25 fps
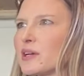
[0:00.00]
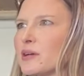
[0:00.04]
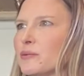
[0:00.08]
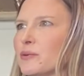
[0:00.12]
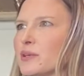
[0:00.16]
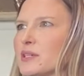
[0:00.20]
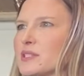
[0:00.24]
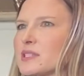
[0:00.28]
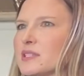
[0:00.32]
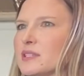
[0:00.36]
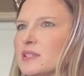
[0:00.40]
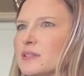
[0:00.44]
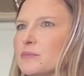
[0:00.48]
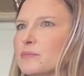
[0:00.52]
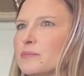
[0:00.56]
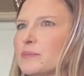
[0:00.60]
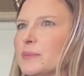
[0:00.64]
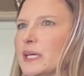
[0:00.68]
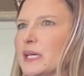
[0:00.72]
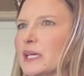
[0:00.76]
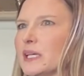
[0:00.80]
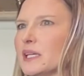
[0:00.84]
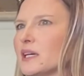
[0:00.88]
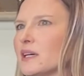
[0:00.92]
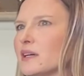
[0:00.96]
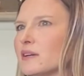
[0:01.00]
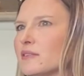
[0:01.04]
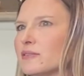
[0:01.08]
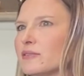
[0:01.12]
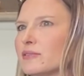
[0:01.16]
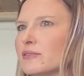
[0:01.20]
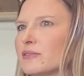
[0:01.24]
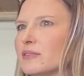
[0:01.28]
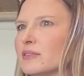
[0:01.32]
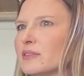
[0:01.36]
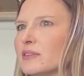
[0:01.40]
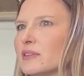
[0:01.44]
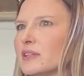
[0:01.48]
wasn't big enough,
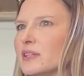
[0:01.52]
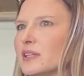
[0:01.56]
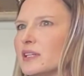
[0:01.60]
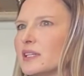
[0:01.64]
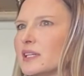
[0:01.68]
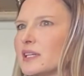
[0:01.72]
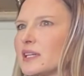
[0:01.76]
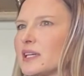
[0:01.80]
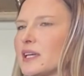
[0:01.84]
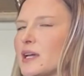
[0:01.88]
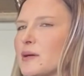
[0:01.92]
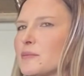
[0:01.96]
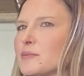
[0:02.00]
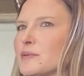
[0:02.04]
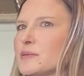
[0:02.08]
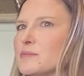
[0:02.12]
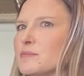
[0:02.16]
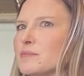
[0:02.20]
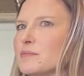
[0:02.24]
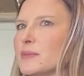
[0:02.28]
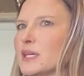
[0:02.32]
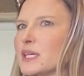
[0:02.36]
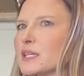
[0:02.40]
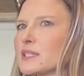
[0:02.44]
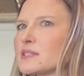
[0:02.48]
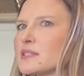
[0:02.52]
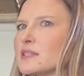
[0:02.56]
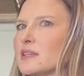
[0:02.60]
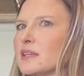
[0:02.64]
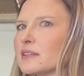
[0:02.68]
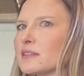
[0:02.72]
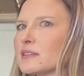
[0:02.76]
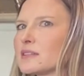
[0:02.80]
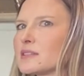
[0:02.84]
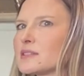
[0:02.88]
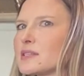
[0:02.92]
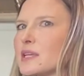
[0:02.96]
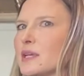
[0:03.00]
and it kept
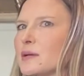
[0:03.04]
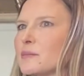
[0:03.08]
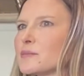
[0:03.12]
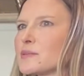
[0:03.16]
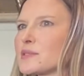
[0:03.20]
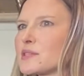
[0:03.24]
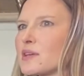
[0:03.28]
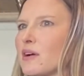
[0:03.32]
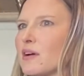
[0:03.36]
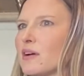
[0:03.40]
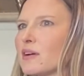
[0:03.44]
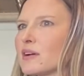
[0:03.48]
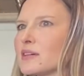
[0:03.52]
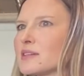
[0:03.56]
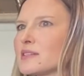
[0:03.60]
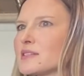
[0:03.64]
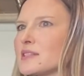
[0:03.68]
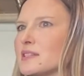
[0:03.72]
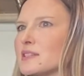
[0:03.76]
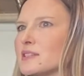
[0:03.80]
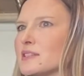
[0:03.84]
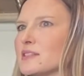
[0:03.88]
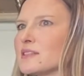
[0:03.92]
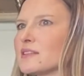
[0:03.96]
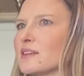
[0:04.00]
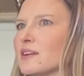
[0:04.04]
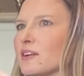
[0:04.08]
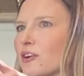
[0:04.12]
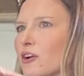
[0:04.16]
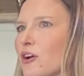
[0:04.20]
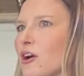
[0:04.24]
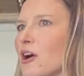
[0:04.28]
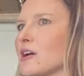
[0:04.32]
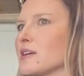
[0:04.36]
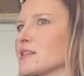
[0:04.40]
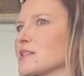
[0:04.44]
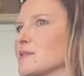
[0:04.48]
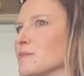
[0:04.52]
mixing the same songs
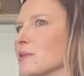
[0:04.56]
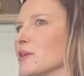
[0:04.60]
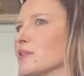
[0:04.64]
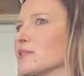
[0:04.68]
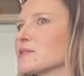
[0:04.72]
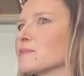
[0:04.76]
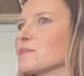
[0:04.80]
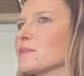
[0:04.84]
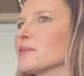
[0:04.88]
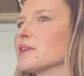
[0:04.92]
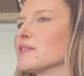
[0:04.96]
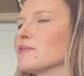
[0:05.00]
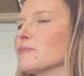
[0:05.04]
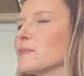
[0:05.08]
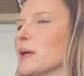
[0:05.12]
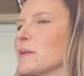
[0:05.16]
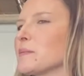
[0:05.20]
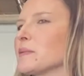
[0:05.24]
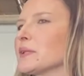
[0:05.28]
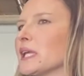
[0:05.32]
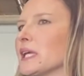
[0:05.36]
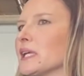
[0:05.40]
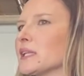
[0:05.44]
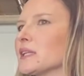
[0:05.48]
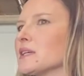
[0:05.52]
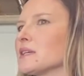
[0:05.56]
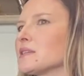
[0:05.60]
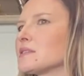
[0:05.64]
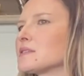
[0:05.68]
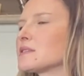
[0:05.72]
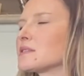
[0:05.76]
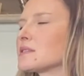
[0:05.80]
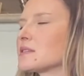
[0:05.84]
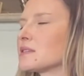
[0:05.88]
across multiple of my playlists.